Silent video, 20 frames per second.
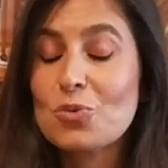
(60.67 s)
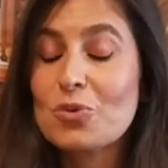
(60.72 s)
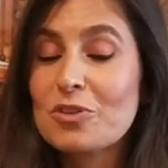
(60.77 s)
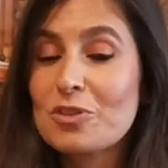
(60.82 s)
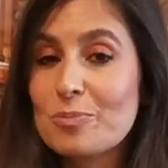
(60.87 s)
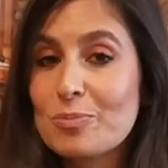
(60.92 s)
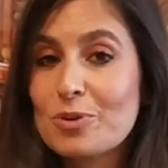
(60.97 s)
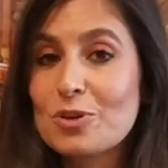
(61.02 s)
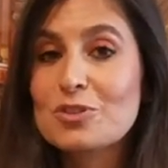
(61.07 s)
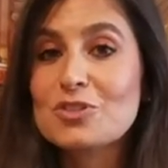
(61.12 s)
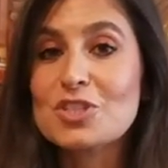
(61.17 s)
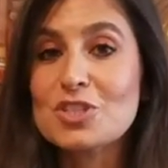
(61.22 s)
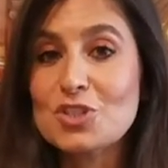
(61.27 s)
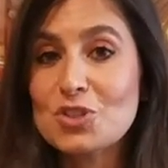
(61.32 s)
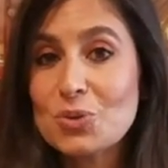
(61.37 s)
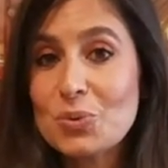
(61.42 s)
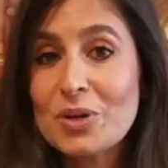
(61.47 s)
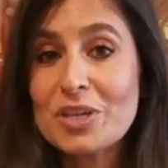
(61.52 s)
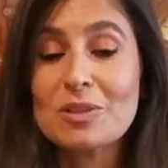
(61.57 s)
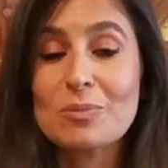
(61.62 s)
or the person
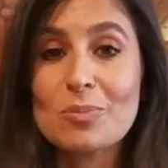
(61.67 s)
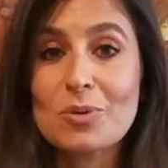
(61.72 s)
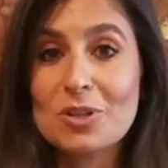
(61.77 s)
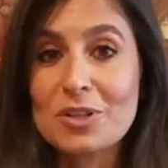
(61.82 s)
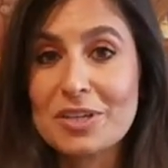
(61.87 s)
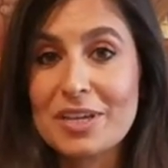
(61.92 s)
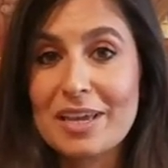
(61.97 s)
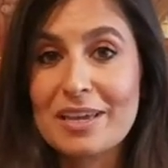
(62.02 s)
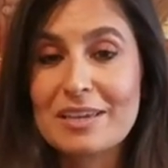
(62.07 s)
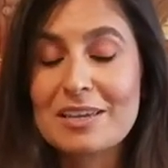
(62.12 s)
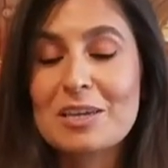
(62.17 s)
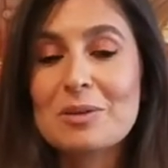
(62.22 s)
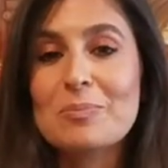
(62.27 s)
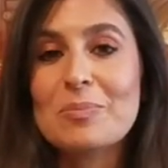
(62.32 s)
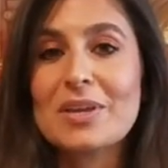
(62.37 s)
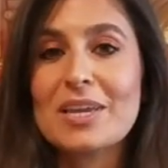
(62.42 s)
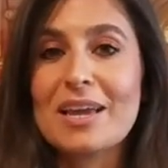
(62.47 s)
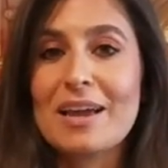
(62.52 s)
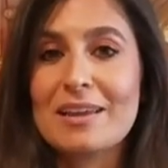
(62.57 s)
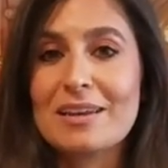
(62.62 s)
doing the bullying can
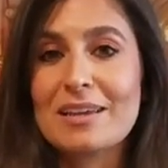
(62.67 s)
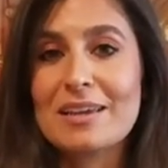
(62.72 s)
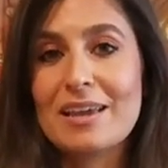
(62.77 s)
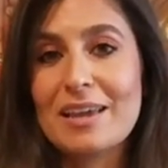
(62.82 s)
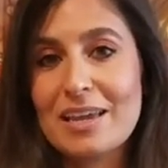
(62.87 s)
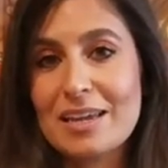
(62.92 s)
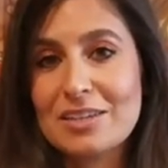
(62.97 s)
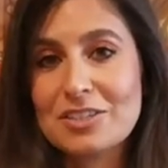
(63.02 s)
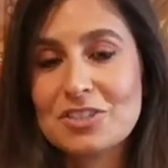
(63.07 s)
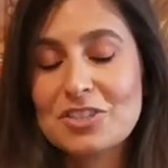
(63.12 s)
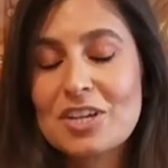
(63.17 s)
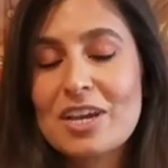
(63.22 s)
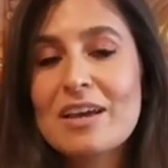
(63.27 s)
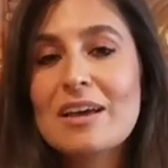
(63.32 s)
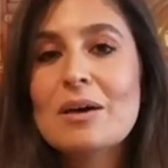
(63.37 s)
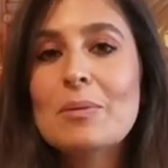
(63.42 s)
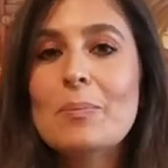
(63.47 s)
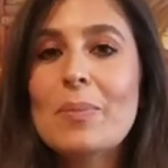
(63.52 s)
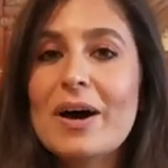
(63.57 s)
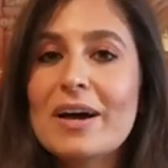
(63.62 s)
be any age,
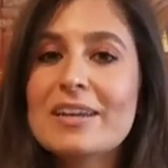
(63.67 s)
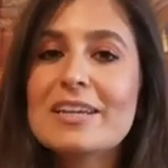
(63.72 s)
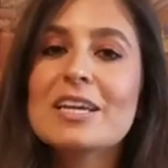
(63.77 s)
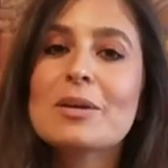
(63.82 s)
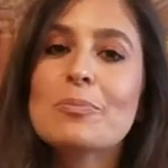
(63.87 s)
but